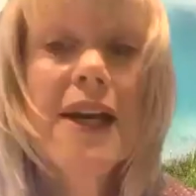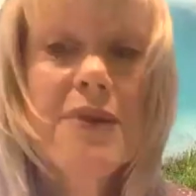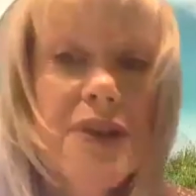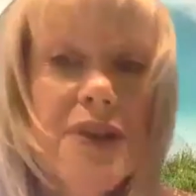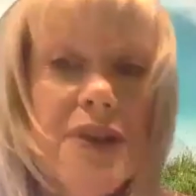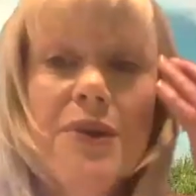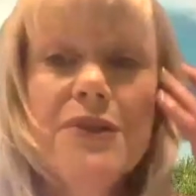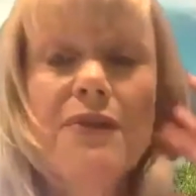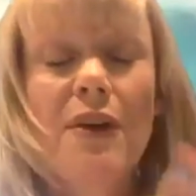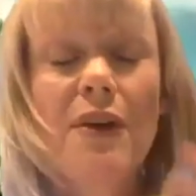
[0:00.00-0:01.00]
was very
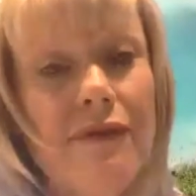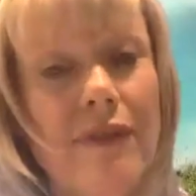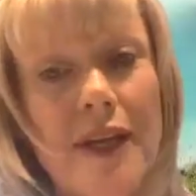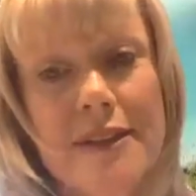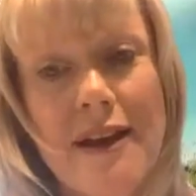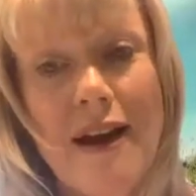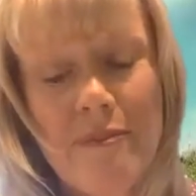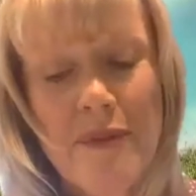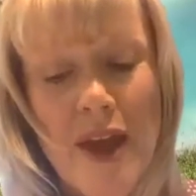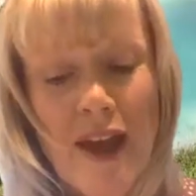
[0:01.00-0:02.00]
different.
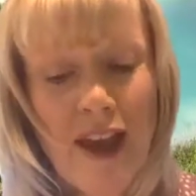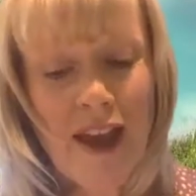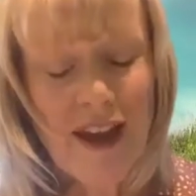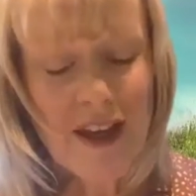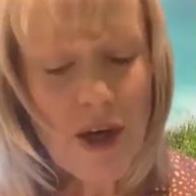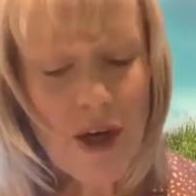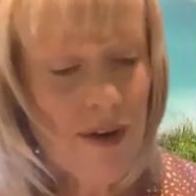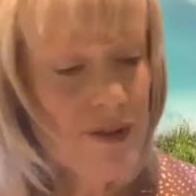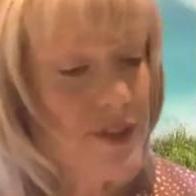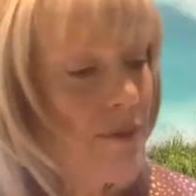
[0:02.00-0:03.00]
Some of my